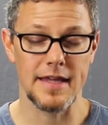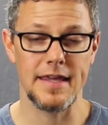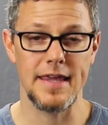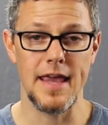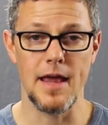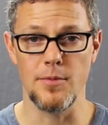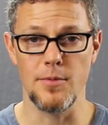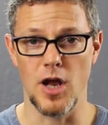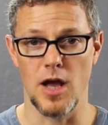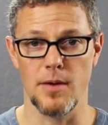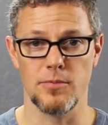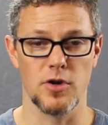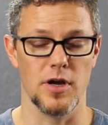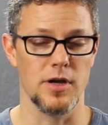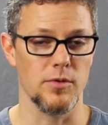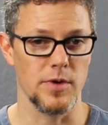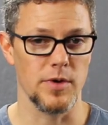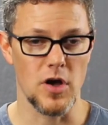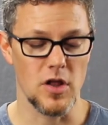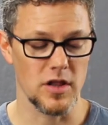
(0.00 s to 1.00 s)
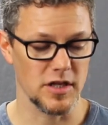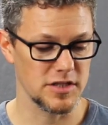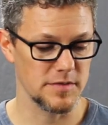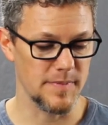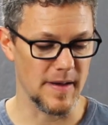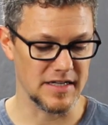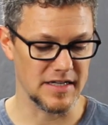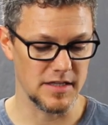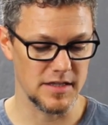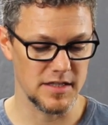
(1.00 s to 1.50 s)
Camera upgrade, we all
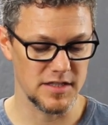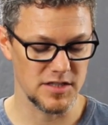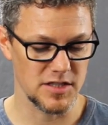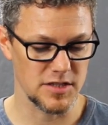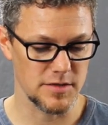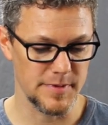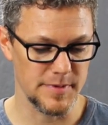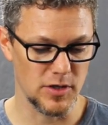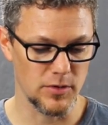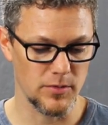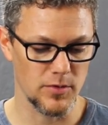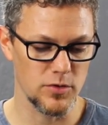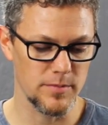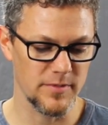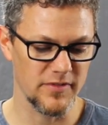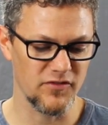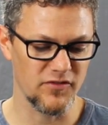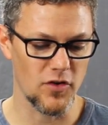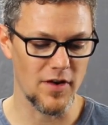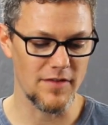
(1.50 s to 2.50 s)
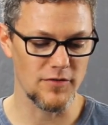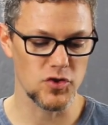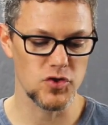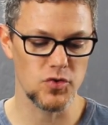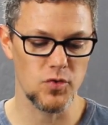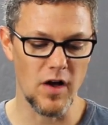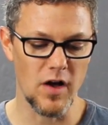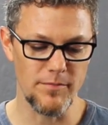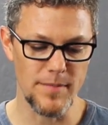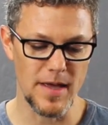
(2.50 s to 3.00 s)
expected this, it's been a rumor forever.
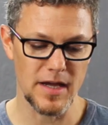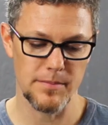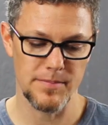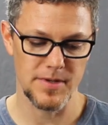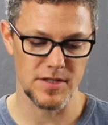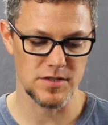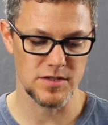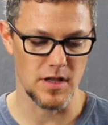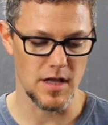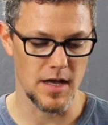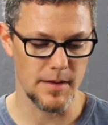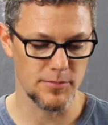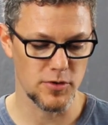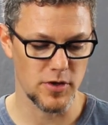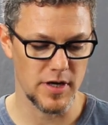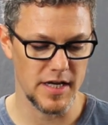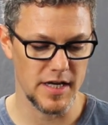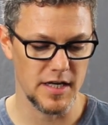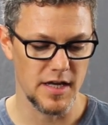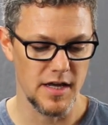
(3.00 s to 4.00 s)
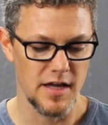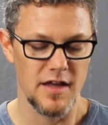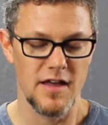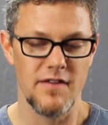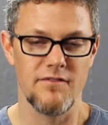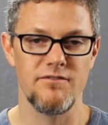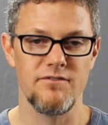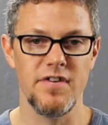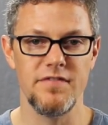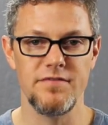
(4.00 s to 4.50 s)
12 megapixel upgrade,
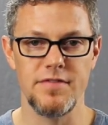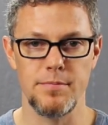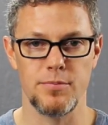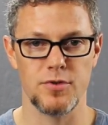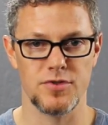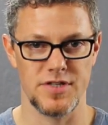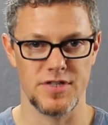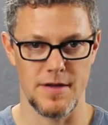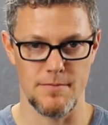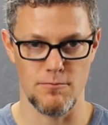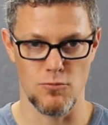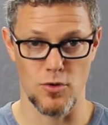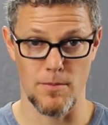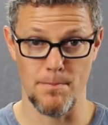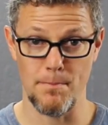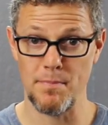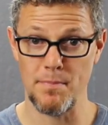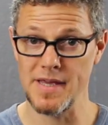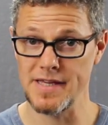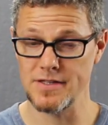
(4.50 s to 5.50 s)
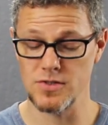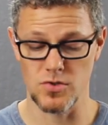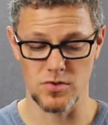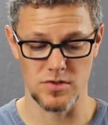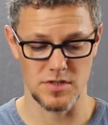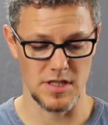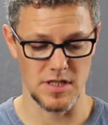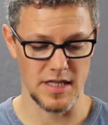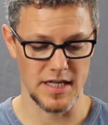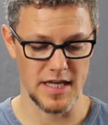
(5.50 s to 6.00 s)
50% more
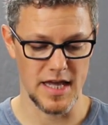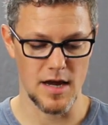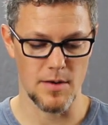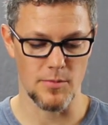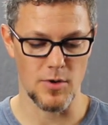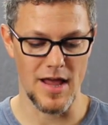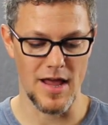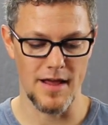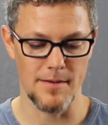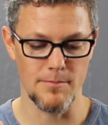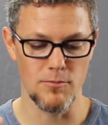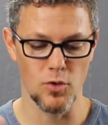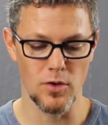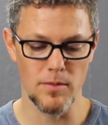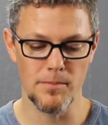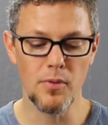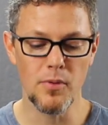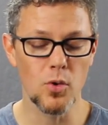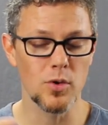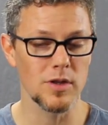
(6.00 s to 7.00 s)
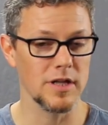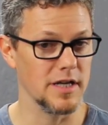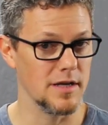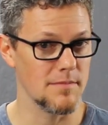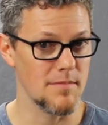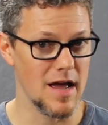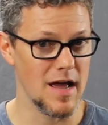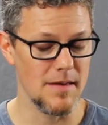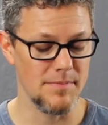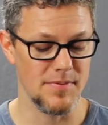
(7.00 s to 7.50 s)
pixels in the camera, and more importantly,
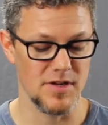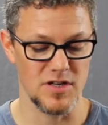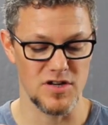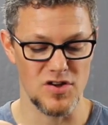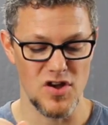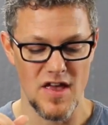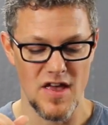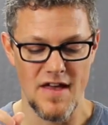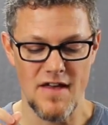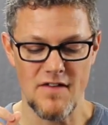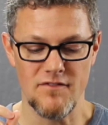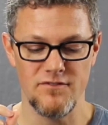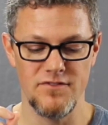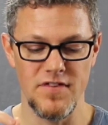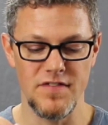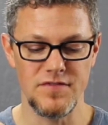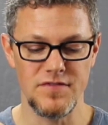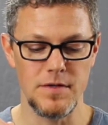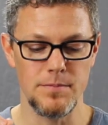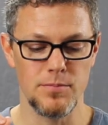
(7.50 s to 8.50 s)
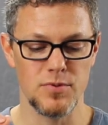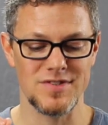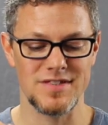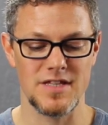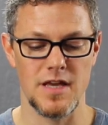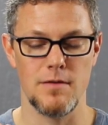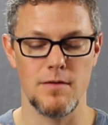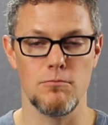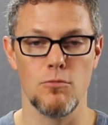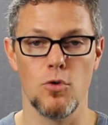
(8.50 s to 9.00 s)
in my opinion,
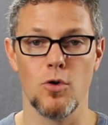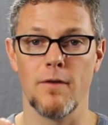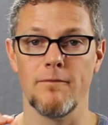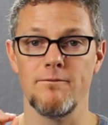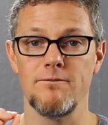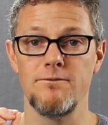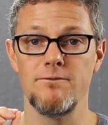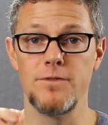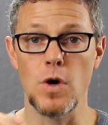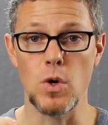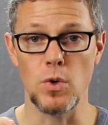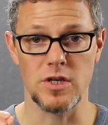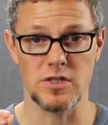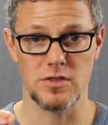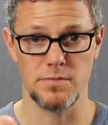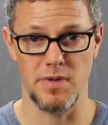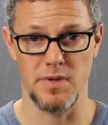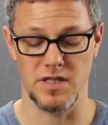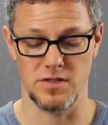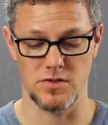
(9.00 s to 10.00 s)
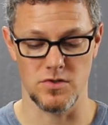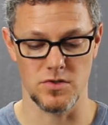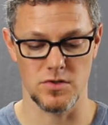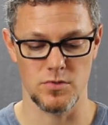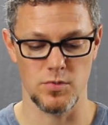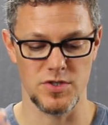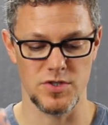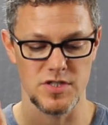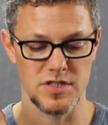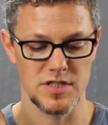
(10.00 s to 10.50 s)
50% more focus
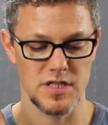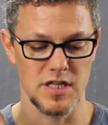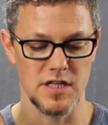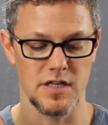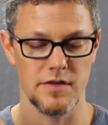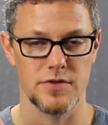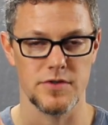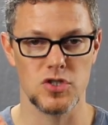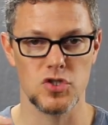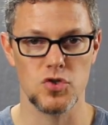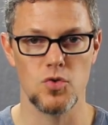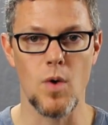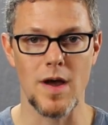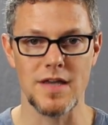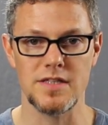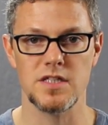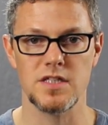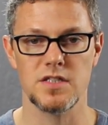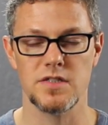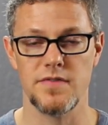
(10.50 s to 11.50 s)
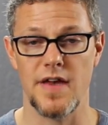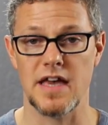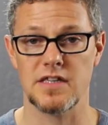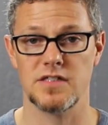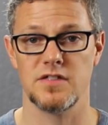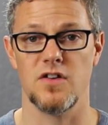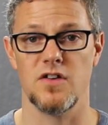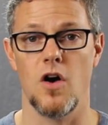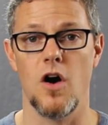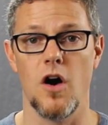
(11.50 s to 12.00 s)
pixels, which is gonna give us twice as
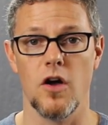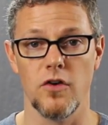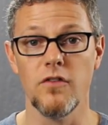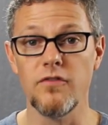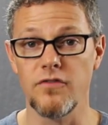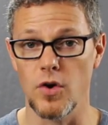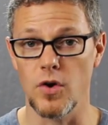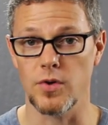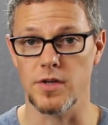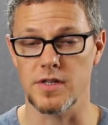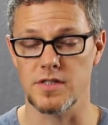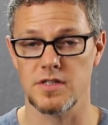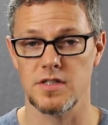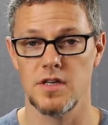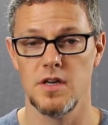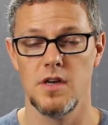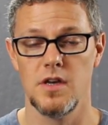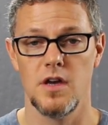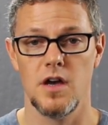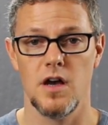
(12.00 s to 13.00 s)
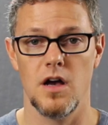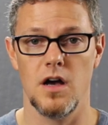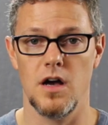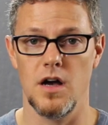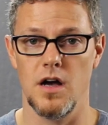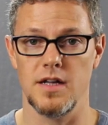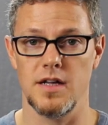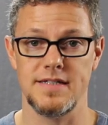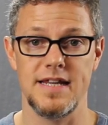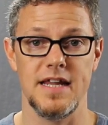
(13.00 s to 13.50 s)
fast autofocus
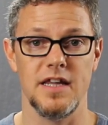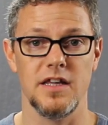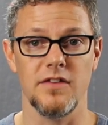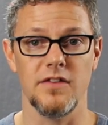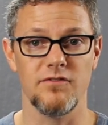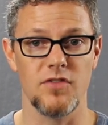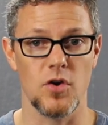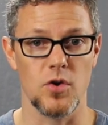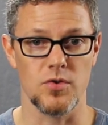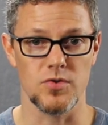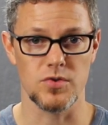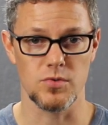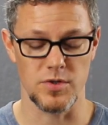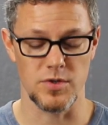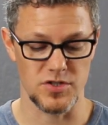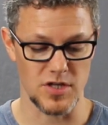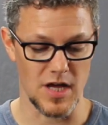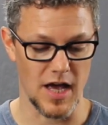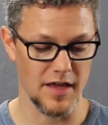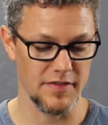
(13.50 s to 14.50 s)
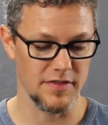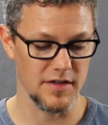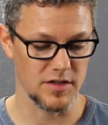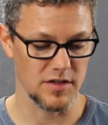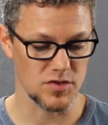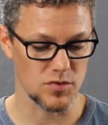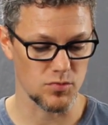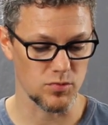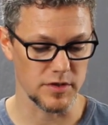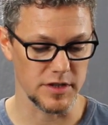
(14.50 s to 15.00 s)
taking photos, which I
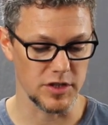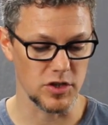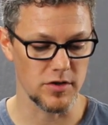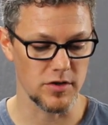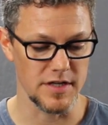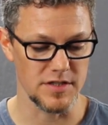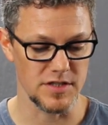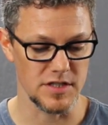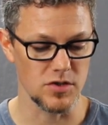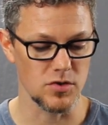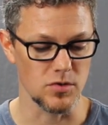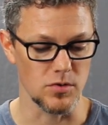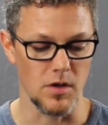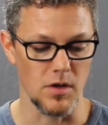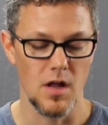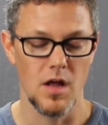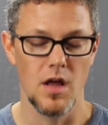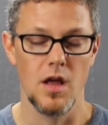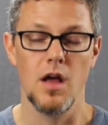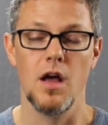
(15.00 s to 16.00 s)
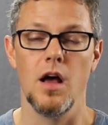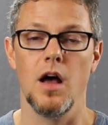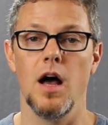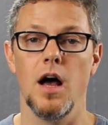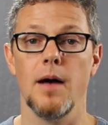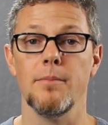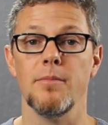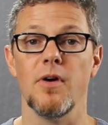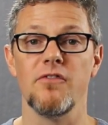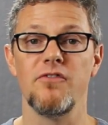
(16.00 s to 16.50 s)
think is really crazy cool.
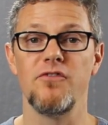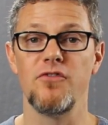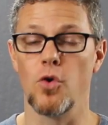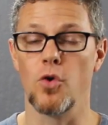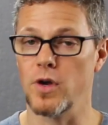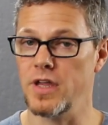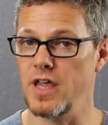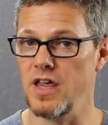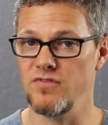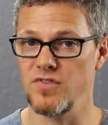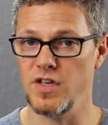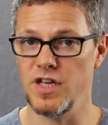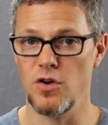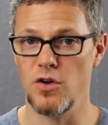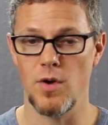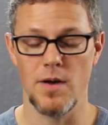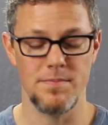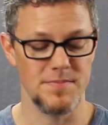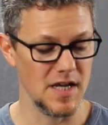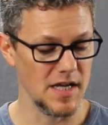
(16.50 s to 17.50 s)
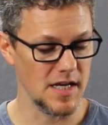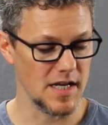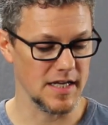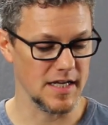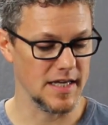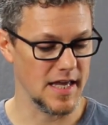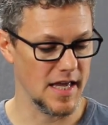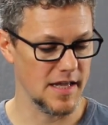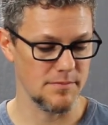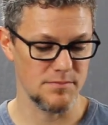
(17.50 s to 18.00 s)
4K video update,
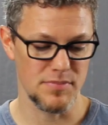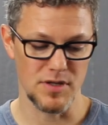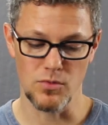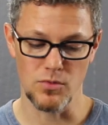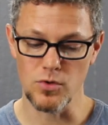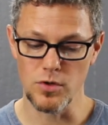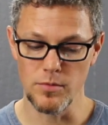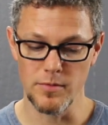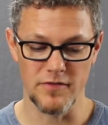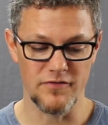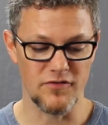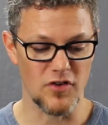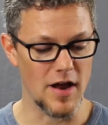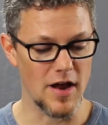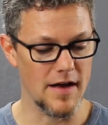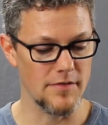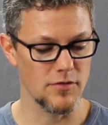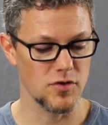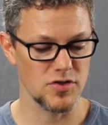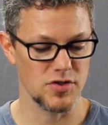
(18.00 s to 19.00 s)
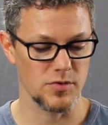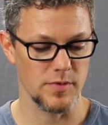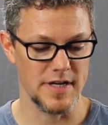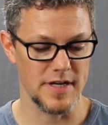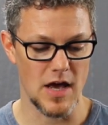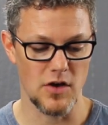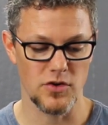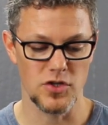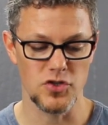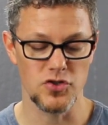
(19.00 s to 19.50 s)
again, been rumored forever, so we
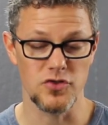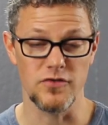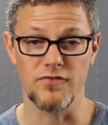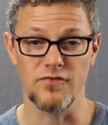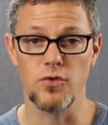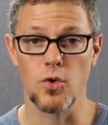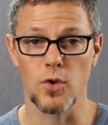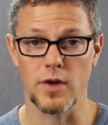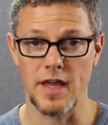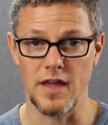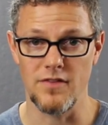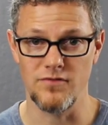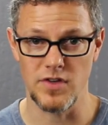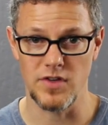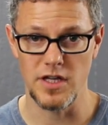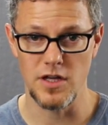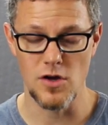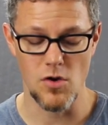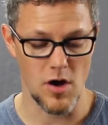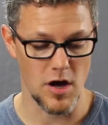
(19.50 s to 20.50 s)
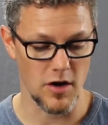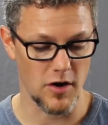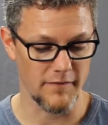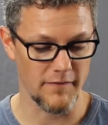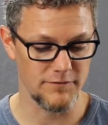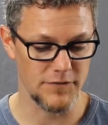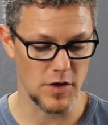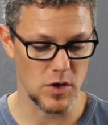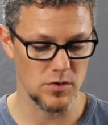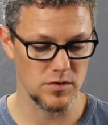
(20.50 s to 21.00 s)
now can shoot 4K video on
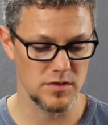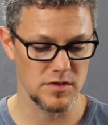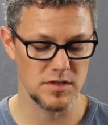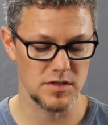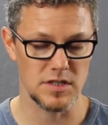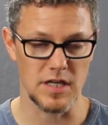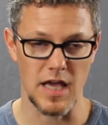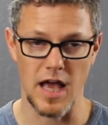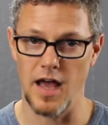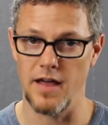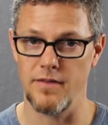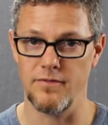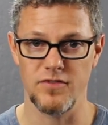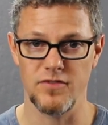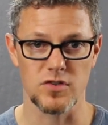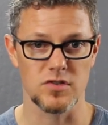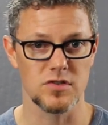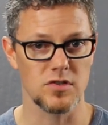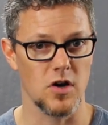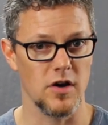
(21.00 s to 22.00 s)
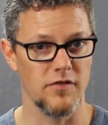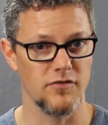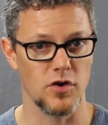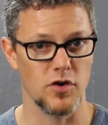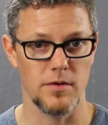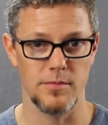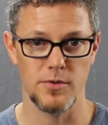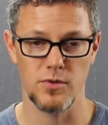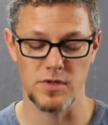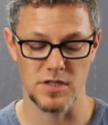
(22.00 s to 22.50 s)
our phones. I feel sorry for
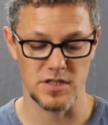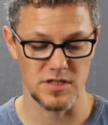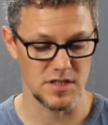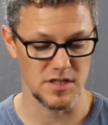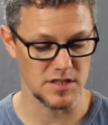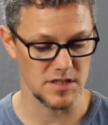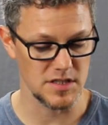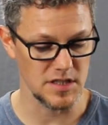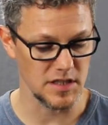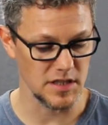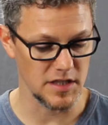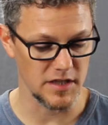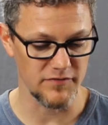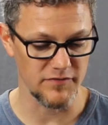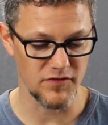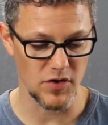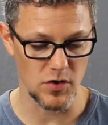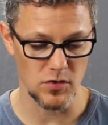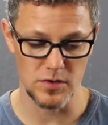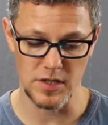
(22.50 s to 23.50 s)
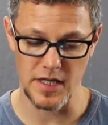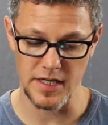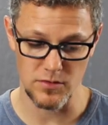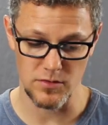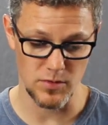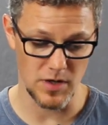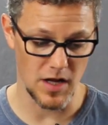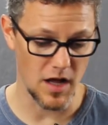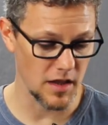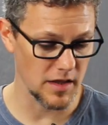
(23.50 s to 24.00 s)
anybody with a 16 gig phone
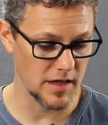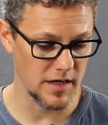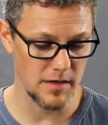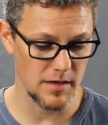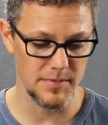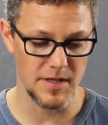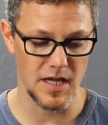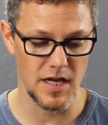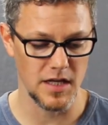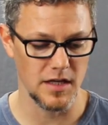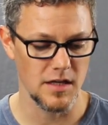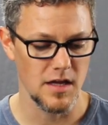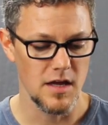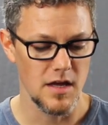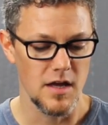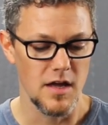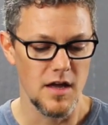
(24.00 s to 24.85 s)
like what I'll end up getting.